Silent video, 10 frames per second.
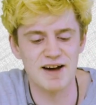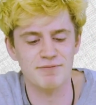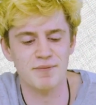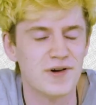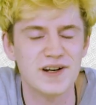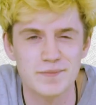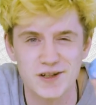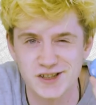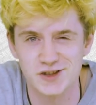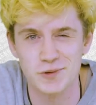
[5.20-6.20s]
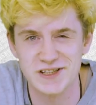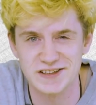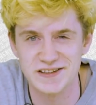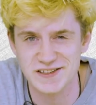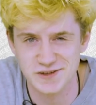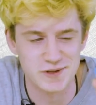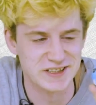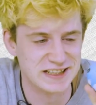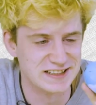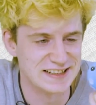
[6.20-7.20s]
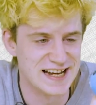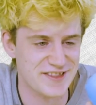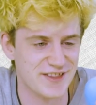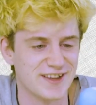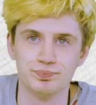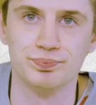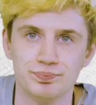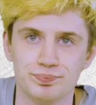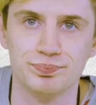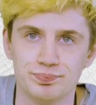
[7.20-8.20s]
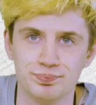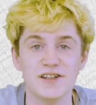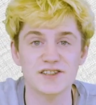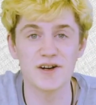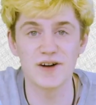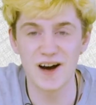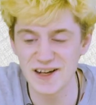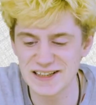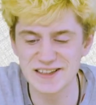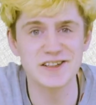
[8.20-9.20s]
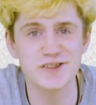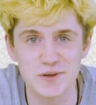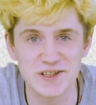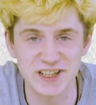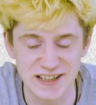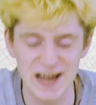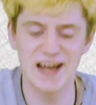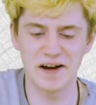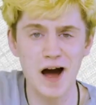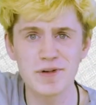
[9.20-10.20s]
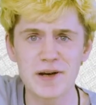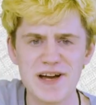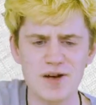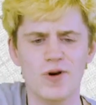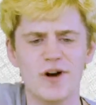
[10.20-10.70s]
have pretty much squished this squishy to death. So I need a new squishy, and I'm gonna make